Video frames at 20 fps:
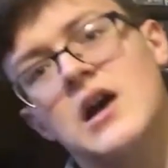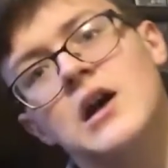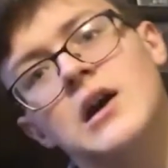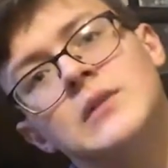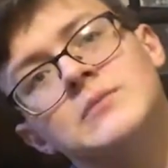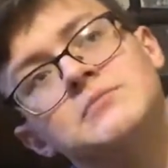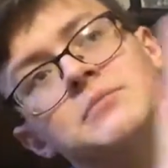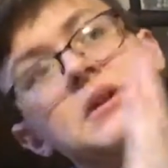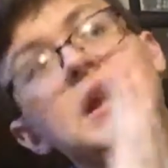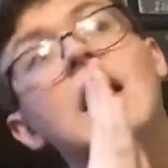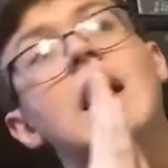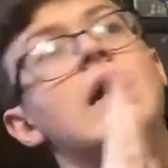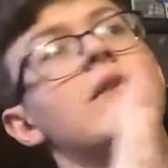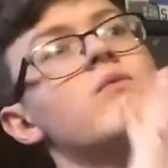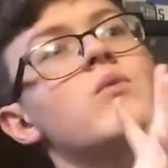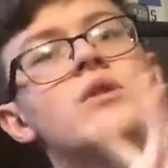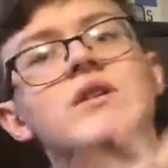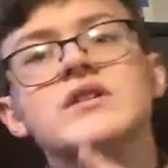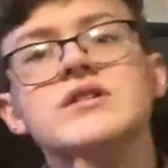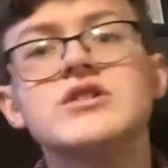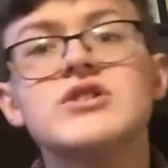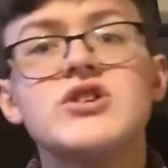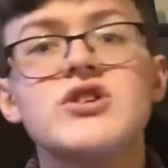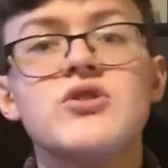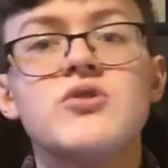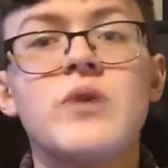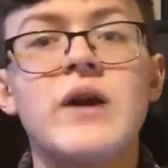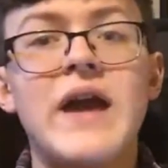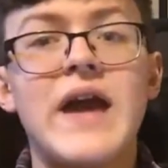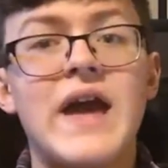But yeah, I've wanted to
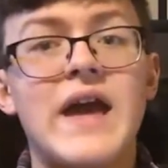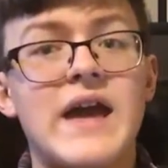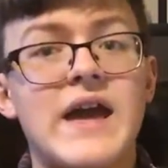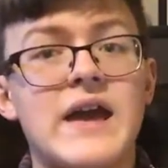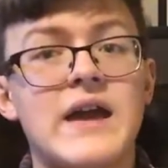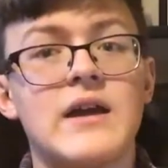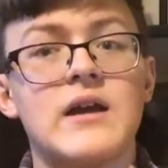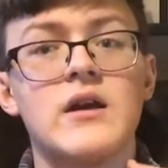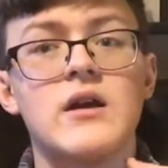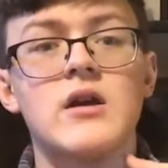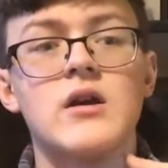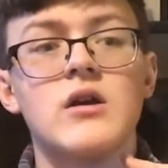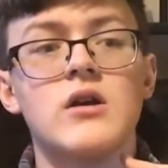do a